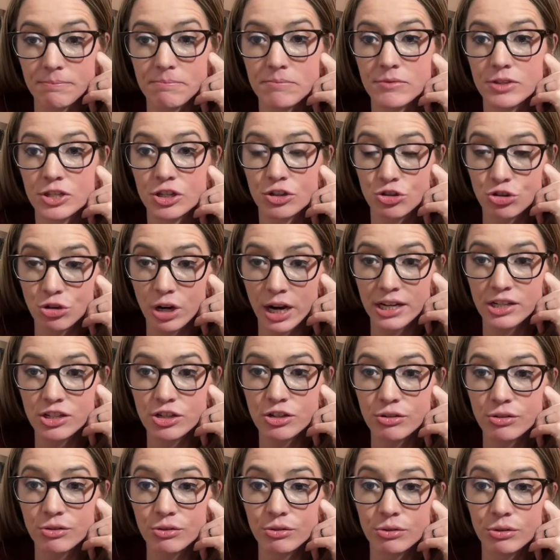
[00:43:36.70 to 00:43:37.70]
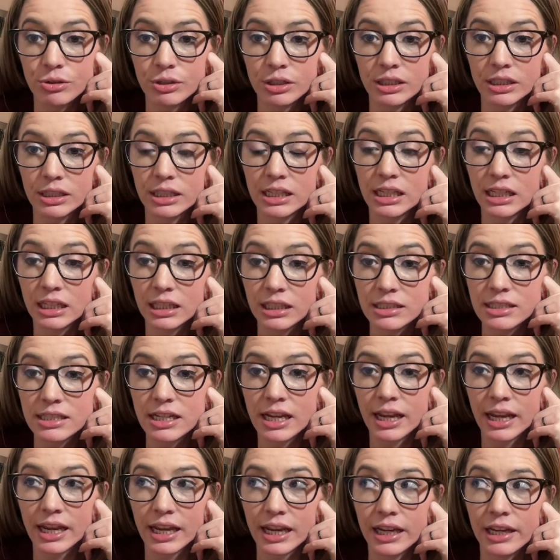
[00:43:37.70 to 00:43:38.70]
So try to eat
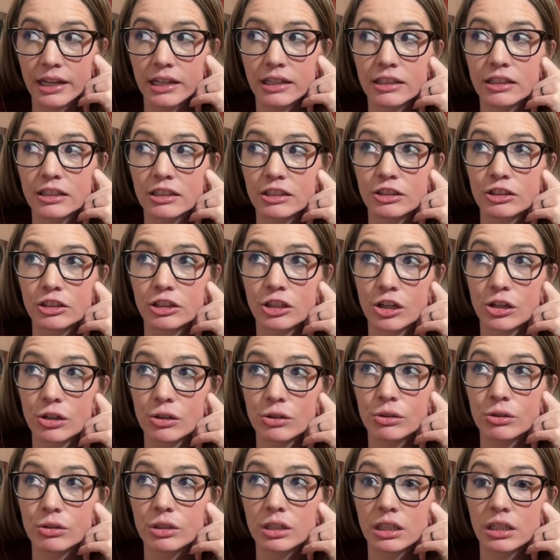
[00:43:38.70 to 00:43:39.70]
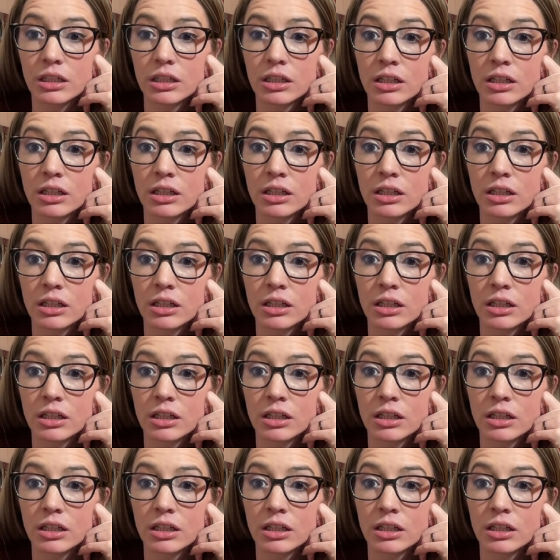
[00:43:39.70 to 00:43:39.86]
a low